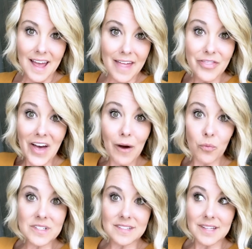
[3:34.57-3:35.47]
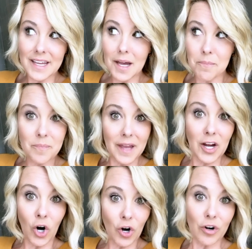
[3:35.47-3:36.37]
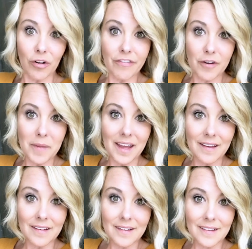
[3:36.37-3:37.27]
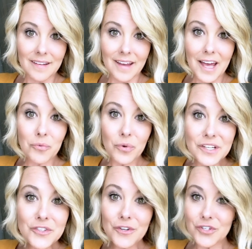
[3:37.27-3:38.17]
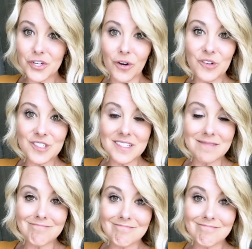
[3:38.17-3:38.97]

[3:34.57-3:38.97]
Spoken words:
And that was like a big hurdle for me. And research shows